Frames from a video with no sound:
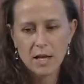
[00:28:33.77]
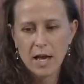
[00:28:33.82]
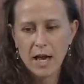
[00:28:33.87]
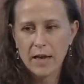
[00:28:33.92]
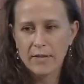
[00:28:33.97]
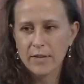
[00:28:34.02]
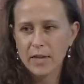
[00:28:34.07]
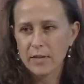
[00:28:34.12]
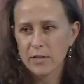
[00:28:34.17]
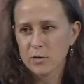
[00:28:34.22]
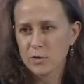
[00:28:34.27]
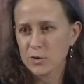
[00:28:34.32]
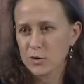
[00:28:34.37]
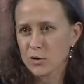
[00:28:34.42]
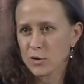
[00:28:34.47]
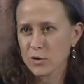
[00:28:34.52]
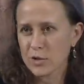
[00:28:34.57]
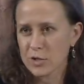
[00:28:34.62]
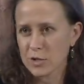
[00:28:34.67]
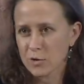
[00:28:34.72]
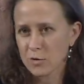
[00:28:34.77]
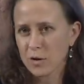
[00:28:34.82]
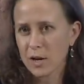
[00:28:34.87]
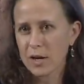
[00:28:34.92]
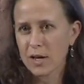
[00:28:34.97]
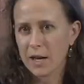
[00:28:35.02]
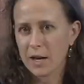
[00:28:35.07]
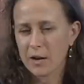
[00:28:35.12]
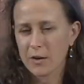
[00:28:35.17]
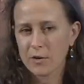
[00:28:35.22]
And then there was sort of this
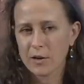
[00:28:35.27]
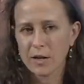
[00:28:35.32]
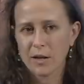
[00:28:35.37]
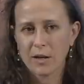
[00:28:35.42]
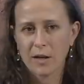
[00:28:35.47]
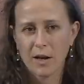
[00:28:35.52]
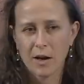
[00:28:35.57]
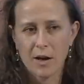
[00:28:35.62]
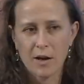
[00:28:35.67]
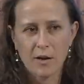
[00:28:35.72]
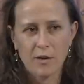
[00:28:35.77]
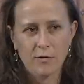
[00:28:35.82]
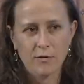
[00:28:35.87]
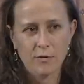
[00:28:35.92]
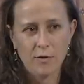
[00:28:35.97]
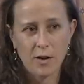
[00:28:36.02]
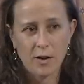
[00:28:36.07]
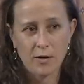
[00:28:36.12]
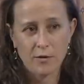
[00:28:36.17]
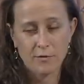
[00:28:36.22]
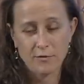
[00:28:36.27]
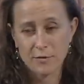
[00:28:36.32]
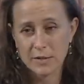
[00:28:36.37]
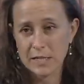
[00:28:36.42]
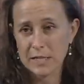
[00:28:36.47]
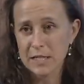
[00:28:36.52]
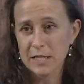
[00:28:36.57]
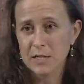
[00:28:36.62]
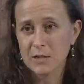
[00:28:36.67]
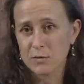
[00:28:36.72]
gray area of, of
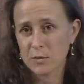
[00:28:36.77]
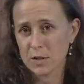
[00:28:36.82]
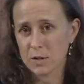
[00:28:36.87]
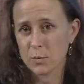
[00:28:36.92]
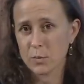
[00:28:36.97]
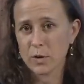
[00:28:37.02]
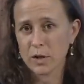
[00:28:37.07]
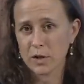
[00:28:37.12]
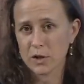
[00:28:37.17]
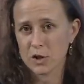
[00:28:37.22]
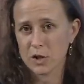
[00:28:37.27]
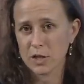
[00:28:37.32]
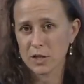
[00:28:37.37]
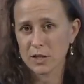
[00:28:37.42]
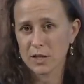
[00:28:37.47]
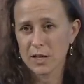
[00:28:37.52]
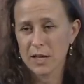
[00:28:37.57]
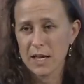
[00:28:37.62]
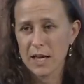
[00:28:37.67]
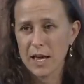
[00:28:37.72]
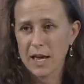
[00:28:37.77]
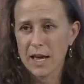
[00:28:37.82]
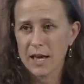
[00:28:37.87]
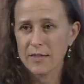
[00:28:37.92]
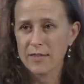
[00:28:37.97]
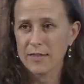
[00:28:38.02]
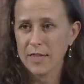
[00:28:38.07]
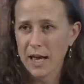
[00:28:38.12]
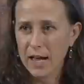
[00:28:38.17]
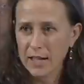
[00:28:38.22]
disease risk prediction,
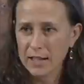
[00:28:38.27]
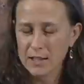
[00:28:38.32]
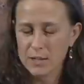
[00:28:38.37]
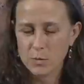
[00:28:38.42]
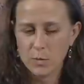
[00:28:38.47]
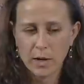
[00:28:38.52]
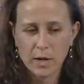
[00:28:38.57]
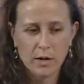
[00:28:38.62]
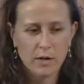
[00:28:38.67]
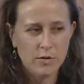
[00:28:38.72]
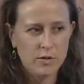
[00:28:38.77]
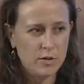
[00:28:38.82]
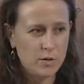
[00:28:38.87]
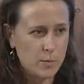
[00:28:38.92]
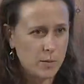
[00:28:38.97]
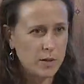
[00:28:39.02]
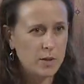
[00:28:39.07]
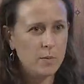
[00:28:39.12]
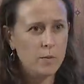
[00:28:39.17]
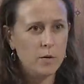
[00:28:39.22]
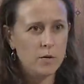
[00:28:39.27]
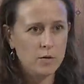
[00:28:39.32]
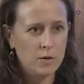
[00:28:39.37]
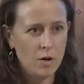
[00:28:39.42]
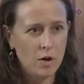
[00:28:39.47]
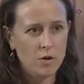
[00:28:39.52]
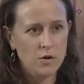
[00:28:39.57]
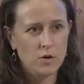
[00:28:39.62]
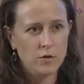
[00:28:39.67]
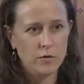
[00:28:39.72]
and that's where there's been the most
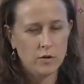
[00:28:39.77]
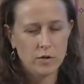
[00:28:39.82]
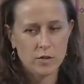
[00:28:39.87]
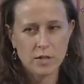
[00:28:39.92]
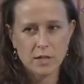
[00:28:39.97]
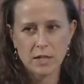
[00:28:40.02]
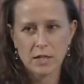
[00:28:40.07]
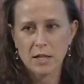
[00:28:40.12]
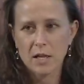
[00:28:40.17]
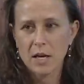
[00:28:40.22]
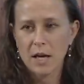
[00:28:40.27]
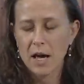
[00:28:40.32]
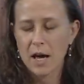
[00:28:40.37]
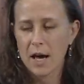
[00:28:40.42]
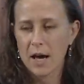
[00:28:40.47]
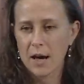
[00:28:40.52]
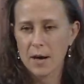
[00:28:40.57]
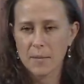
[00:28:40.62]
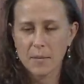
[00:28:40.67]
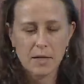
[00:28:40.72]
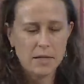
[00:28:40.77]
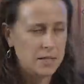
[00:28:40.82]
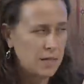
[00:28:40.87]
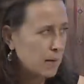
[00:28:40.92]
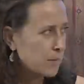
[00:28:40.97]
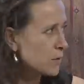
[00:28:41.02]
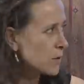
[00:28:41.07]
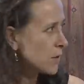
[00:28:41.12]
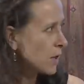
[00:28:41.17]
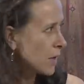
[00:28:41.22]
controversy. Um, and
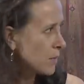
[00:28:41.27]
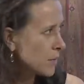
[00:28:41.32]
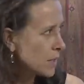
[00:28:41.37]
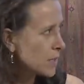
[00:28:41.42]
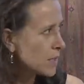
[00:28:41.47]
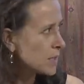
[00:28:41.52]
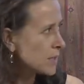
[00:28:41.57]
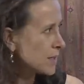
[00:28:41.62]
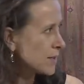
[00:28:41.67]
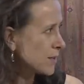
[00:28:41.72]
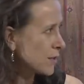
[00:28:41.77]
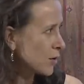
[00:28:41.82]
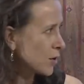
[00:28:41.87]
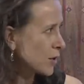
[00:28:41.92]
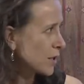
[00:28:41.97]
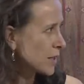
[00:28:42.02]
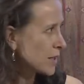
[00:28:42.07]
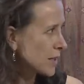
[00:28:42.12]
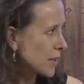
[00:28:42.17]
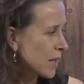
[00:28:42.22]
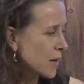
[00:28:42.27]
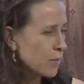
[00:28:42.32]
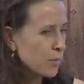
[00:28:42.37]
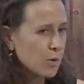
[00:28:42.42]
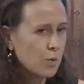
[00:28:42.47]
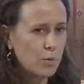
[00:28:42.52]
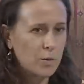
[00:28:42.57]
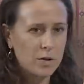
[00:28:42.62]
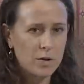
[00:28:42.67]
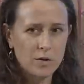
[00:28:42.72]
type 2 diabetes is a good
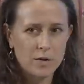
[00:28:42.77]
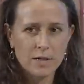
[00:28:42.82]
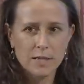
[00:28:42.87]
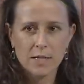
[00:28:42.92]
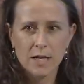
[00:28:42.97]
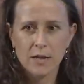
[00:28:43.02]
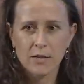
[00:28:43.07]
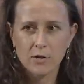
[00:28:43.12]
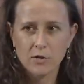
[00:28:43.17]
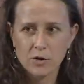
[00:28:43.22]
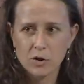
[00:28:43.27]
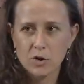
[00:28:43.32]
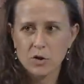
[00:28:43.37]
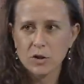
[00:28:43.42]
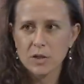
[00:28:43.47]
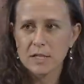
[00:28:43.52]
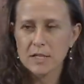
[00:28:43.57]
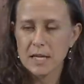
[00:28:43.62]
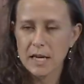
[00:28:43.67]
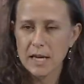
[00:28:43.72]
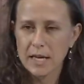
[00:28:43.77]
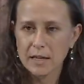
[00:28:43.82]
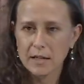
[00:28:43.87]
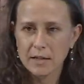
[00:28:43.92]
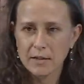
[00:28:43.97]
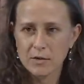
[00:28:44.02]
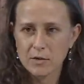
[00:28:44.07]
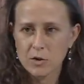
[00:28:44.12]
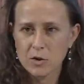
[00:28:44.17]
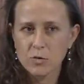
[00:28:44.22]
example where you can say there's good data,
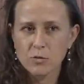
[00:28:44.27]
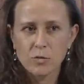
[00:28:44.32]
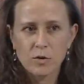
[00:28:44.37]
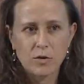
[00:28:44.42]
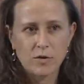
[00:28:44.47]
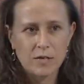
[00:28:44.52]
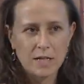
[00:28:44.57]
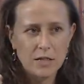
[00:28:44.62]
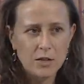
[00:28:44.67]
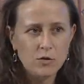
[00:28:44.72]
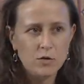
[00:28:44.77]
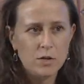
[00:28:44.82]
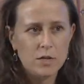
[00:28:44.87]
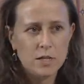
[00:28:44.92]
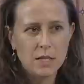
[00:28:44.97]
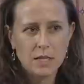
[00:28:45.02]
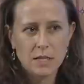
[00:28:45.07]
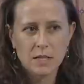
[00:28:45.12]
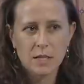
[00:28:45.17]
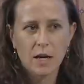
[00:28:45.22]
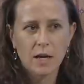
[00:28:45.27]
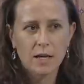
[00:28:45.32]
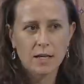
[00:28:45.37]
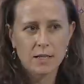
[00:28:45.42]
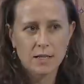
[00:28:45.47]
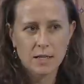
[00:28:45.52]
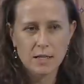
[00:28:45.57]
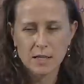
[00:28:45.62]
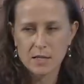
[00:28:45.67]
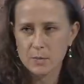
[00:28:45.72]
there's, there's interesting science
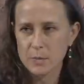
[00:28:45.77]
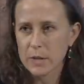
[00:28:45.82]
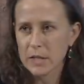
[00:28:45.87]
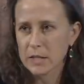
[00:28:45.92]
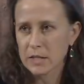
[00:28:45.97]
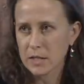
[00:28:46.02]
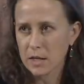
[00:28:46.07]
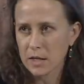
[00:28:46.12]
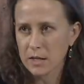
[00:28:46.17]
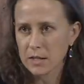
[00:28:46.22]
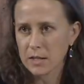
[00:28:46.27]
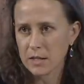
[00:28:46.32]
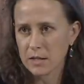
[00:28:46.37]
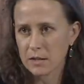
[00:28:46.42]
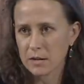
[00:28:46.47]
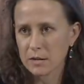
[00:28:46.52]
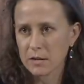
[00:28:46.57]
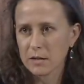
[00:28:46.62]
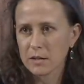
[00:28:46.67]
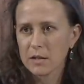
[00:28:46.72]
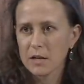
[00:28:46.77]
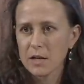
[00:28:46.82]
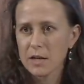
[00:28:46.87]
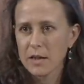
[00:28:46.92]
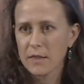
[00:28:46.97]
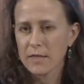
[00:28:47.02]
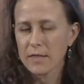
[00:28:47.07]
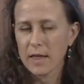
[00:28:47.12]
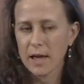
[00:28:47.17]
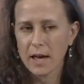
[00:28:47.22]
that is being done here
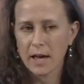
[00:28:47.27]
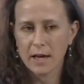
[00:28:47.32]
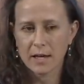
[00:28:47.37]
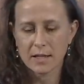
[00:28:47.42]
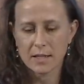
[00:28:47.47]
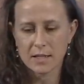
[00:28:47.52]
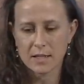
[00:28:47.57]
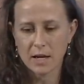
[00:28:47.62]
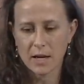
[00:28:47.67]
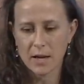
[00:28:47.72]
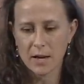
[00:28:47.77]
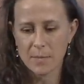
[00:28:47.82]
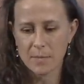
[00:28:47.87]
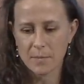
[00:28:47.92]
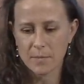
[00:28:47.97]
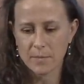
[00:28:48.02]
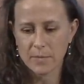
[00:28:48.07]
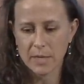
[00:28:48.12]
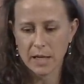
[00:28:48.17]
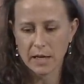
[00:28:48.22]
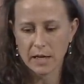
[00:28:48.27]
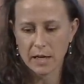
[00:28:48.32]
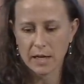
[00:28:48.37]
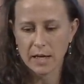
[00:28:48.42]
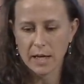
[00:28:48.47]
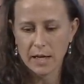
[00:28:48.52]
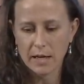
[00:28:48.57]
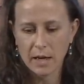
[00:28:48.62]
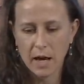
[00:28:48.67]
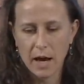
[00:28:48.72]
that, um, that,
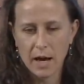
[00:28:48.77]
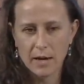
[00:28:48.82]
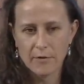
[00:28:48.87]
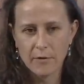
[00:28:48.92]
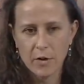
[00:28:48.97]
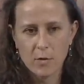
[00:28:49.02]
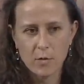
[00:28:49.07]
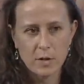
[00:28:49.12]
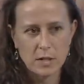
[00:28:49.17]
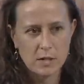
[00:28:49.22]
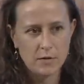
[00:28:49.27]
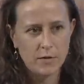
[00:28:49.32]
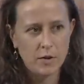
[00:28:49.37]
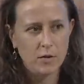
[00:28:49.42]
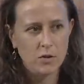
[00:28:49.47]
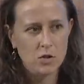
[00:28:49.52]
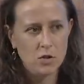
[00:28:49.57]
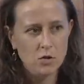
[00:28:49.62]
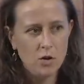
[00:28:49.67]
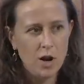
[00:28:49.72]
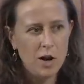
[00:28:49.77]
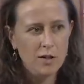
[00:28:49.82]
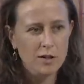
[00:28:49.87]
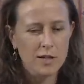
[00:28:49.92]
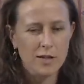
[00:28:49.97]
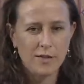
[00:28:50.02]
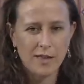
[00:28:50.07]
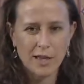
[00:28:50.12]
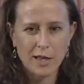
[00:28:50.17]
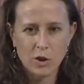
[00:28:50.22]
again, I've always felt
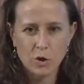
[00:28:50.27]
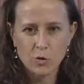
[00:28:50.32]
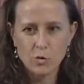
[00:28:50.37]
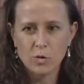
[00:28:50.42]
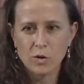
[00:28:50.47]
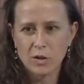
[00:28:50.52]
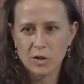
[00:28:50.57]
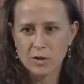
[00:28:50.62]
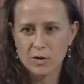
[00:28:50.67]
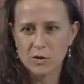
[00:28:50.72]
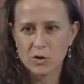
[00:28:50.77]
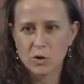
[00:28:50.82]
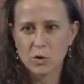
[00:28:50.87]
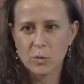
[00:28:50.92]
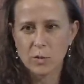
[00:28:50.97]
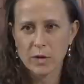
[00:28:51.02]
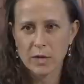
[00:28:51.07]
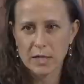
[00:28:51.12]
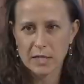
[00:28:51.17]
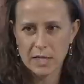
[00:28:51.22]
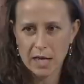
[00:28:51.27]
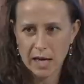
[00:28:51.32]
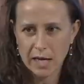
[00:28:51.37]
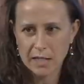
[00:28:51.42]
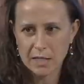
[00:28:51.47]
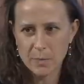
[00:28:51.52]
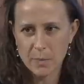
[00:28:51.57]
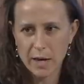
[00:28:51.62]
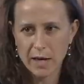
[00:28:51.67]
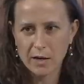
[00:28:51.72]
strongly that you, the consumer, the
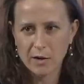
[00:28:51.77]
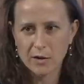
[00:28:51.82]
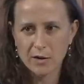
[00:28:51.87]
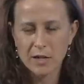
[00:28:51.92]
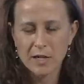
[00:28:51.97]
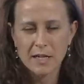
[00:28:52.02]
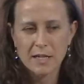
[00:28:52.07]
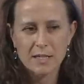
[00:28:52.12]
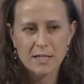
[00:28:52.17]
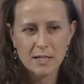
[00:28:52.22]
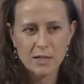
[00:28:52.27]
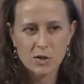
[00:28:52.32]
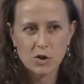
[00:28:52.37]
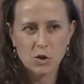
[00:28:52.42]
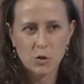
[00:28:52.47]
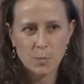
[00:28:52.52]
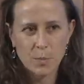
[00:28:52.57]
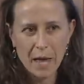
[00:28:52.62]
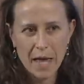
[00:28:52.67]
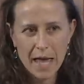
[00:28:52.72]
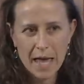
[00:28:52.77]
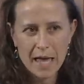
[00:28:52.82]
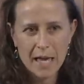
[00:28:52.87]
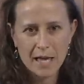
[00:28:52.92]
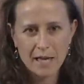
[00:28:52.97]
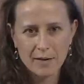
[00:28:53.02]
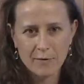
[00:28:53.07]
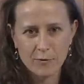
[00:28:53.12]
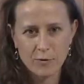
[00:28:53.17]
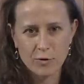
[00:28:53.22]
taxpayer, since you're
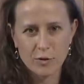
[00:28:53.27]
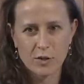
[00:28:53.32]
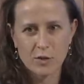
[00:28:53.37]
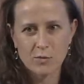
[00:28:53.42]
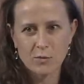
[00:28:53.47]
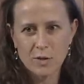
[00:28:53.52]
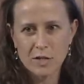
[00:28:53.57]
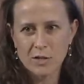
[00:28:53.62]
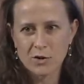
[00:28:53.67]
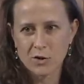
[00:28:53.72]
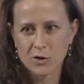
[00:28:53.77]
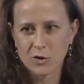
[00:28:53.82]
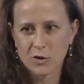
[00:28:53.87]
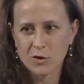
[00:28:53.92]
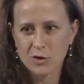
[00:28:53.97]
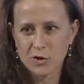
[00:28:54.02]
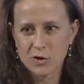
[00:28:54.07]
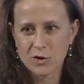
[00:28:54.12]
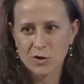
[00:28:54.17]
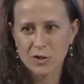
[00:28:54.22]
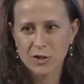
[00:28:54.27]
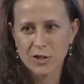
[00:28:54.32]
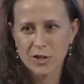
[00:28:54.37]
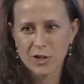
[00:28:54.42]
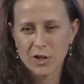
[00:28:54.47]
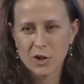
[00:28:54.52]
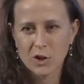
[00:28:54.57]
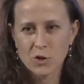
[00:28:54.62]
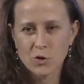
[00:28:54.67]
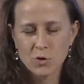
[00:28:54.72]
paying for this research,
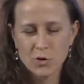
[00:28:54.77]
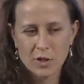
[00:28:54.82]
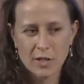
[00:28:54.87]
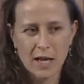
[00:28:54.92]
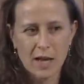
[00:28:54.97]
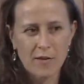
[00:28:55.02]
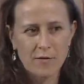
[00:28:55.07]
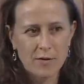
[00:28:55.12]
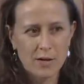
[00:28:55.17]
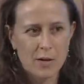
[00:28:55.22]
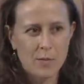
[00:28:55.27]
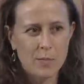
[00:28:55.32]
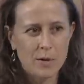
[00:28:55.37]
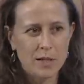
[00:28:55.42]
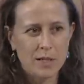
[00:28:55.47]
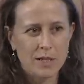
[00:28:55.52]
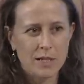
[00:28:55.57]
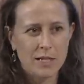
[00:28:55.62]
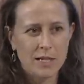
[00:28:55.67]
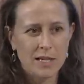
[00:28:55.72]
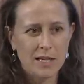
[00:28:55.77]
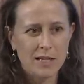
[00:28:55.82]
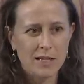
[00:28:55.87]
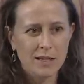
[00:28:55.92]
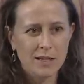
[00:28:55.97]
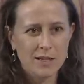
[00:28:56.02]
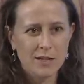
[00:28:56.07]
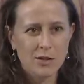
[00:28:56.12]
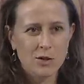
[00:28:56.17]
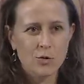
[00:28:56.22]
you should have the ability
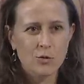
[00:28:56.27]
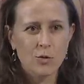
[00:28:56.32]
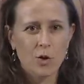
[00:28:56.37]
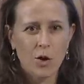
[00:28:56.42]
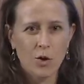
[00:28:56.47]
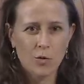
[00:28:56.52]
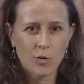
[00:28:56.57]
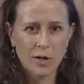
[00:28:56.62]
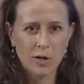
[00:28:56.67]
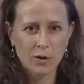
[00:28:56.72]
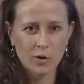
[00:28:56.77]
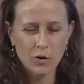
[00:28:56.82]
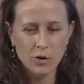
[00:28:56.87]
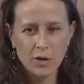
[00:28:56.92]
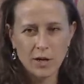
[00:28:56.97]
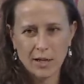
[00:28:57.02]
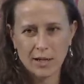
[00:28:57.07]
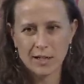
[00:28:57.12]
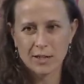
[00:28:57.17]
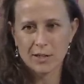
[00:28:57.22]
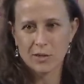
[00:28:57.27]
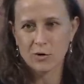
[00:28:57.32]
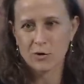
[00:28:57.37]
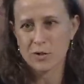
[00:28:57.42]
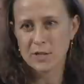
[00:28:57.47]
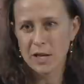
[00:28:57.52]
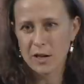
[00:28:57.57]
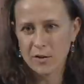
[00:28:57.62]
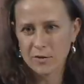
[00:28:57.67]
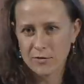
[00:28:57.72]
to go and look at it
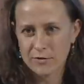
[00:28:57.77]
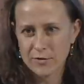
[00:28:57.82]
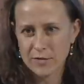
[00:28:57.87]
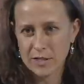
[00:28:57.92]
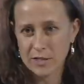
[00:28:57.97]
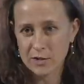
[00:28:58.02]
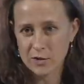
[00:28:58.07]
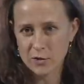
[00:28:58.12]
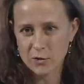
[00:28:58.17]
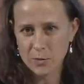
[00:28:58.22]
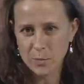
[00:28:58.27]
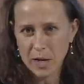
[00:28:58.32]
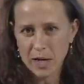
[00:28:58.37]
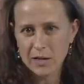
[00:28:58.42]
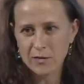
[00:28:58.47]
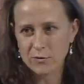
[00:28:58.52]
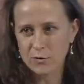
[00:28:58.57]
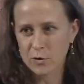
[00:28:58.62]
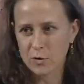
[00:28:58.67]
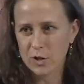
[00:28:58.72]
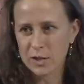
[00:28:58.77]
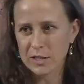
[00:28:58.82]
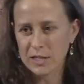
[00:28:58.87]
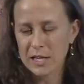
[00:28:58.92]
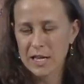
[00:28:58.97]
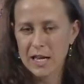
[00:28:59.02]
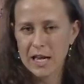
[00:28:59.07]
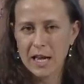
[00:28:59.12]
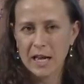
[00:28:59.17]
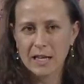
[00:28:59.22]
yourself since you've paid for it.
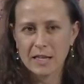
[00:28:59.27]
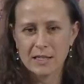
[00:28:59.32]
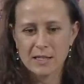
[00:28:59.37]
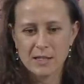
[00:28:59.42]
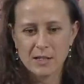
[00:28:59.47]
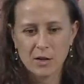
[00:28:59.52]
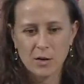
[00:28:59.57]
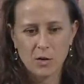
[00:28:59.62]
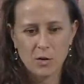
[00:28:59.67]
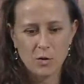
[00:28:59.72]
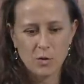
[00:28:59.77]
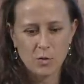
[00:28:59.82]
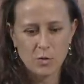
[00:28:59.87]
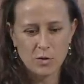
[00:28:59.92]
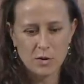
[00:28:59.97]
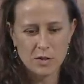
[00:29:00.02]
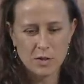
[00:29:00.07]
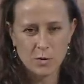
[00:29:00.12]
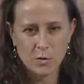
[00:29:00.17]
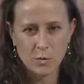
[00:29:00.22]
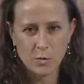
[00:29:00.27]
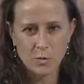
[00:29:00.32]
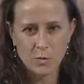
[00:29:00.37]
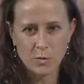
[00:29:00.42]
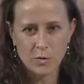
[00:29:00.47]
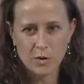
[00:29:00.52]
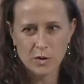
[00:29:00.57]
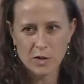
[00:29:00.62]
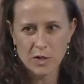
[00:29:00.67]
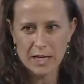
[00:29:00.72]
And so, so
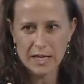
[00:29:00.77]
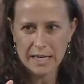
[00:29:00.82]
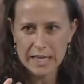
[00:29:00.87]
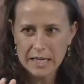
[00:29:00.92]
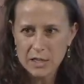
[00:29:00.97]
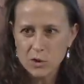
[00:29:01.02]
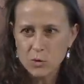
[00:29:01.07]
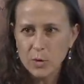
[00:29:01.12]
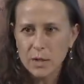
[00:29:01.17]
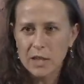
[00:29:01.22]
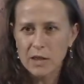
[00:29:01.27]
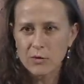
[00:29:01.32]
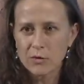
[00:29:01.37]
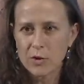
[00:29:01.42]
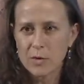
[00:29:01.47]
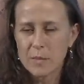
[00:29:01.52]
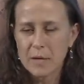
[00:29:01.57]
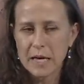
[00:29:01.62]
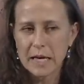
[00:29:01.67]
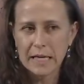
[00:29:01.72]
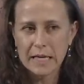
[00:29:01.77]
can 23andMe